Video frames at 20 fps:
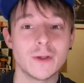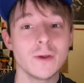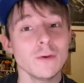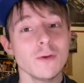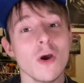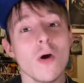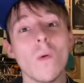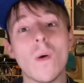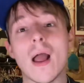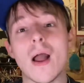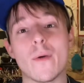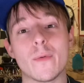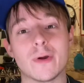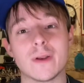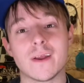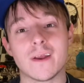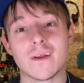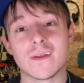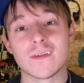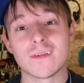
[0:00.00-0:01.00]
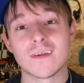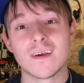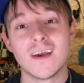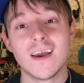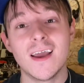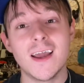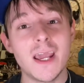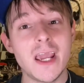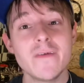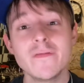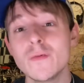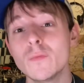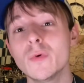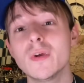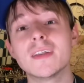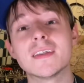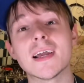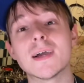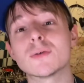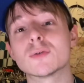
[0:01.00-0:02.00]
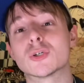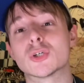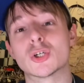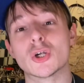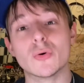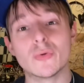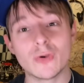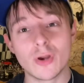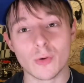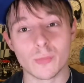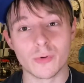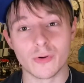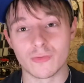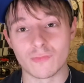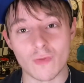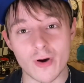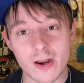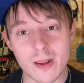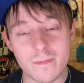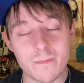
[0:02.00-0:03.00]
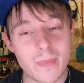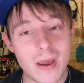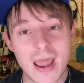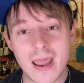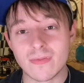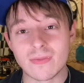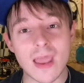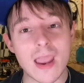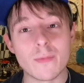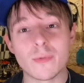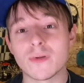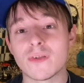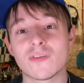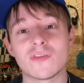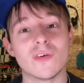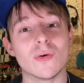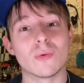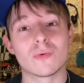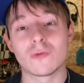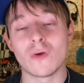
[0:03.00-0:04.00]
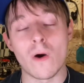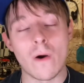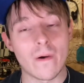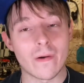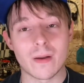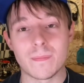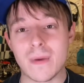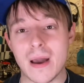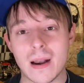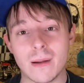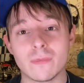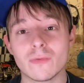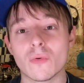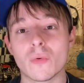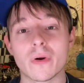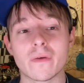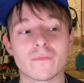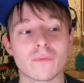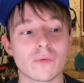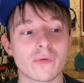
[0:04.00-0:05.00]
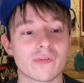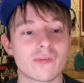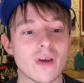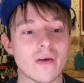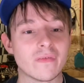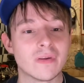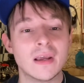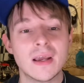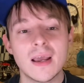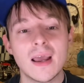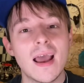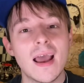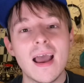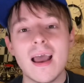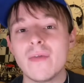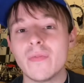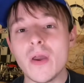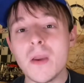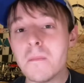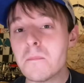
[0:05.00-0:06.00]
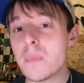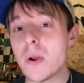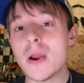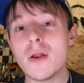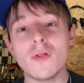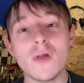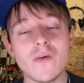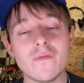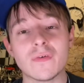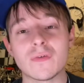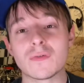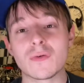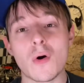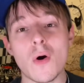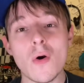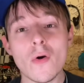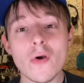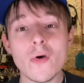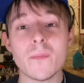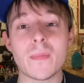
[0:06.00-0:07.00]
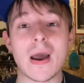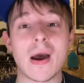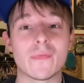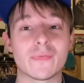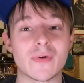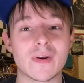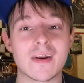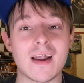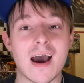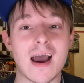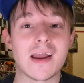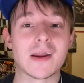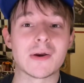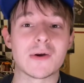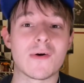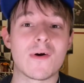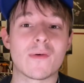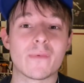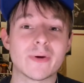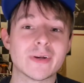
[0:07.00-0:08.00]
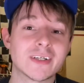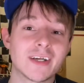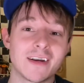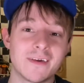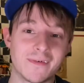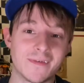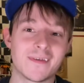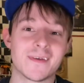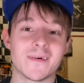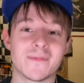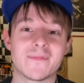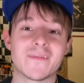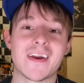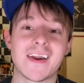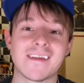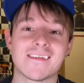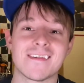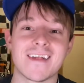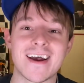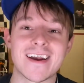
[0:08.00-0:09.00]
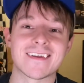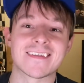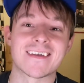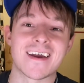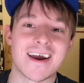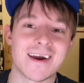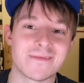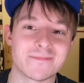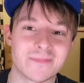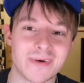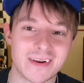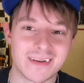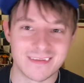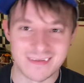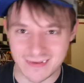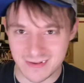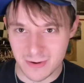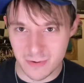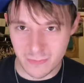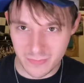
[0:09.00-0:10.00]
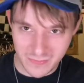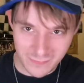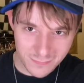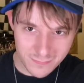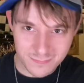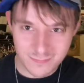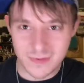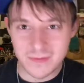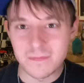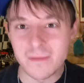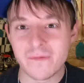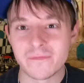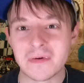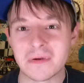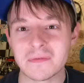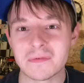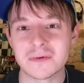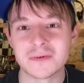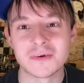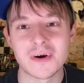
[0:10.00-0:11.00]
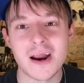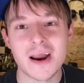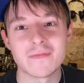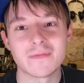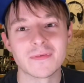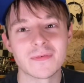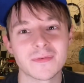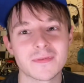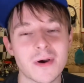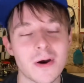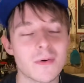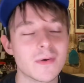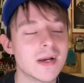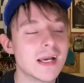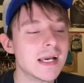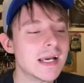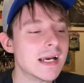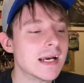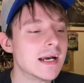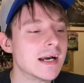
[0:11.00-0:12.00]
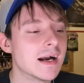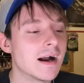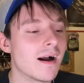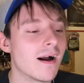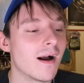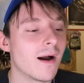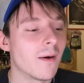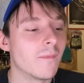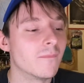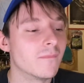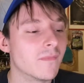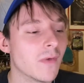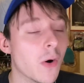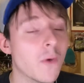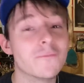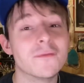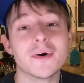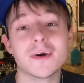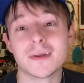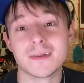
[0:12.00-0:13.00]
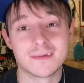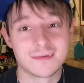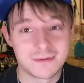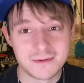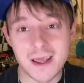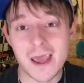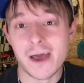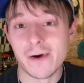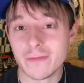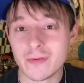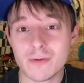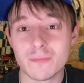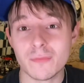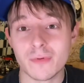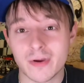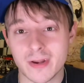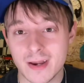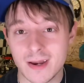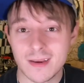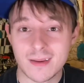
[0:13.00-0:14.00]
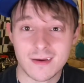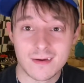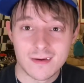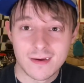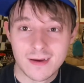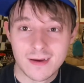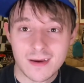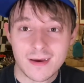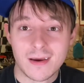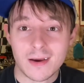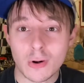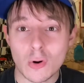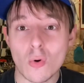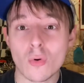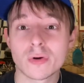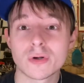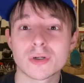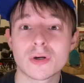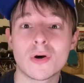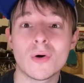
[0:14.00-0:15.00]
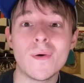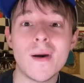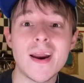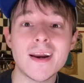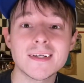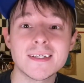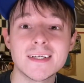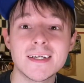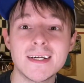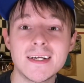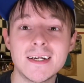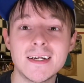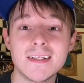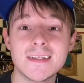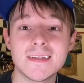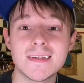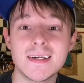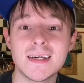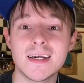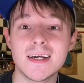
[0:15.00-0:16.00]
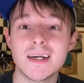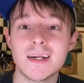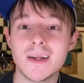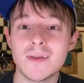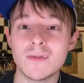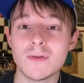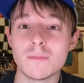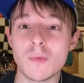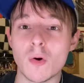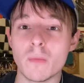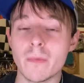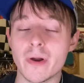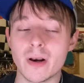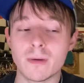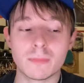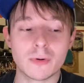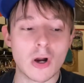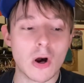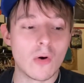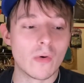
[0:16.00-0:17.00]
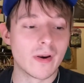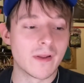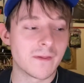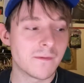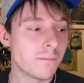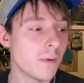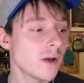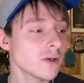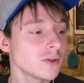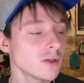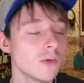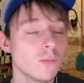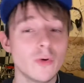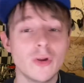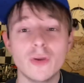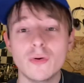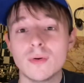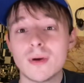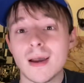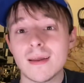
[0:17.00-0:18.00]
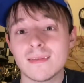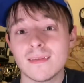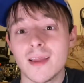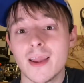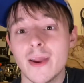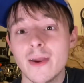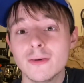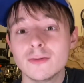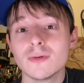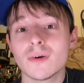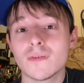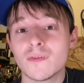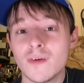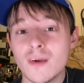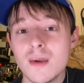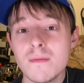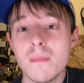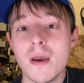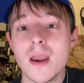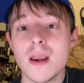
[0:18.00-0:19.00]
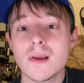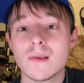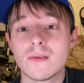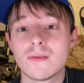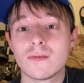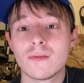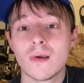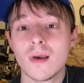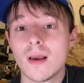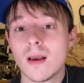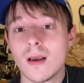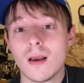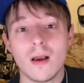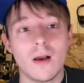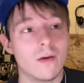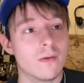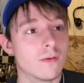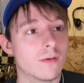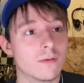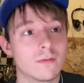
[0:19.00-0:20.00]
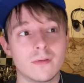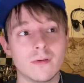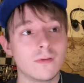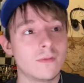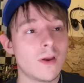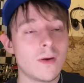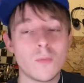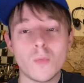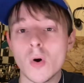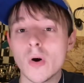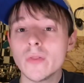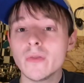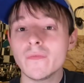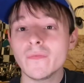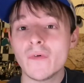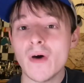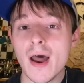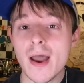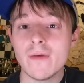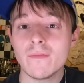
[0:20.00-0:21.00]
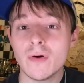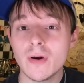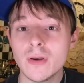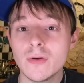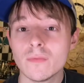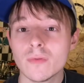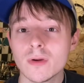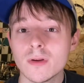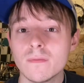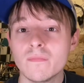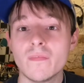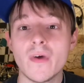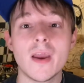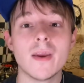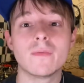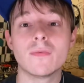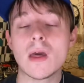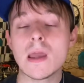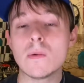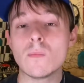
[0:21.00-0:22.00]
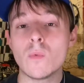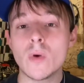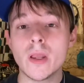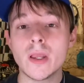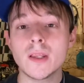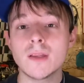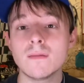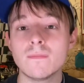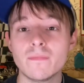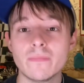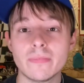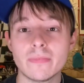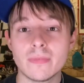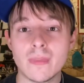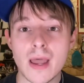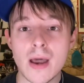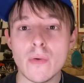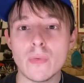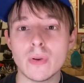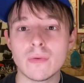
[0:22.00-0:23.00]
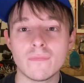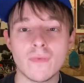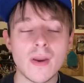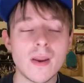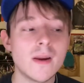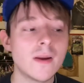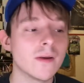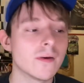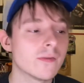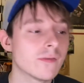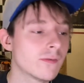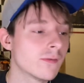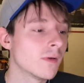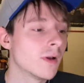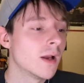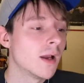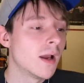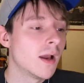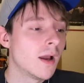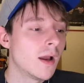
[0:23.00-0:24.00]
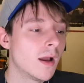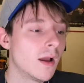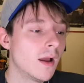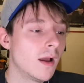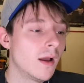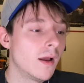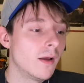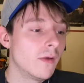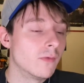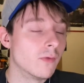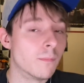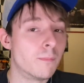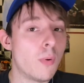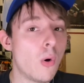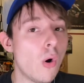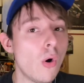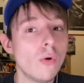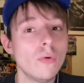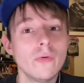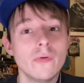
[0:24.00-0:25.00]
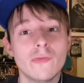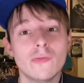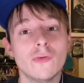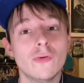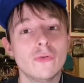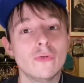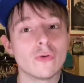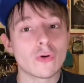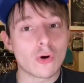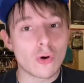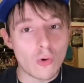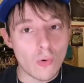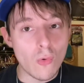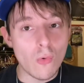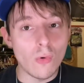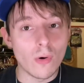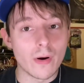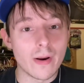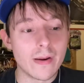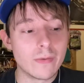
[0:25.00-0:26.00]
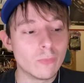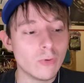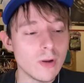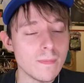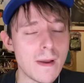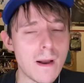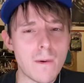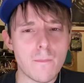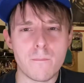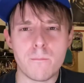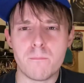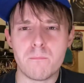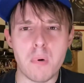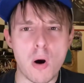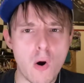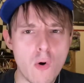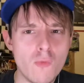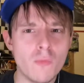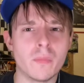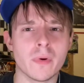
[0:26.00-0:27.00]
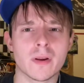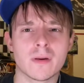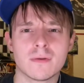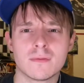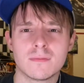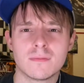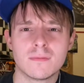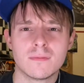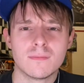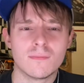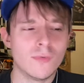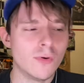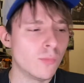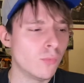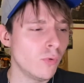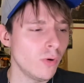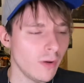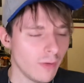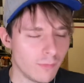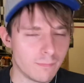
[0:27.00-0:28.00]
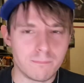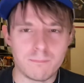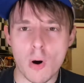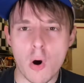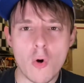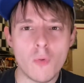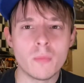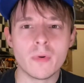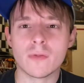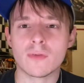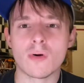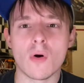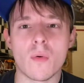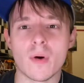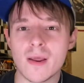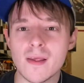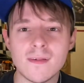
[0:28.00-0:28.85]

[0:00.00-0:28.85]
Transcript: You know how it is. Even when Dale Jr. was running bad, they would still talk about him 24/7. They barely even talk about the 9 car, which I know some fans like that, but he's my favorite driver. So hopefully Elliott will kind of course correct and get the momentum going, especially when you got the Hendrick teammates. They won the 500. They win now at Vegas. The ball is in your court. And what about Bowman? What is Bowman doing?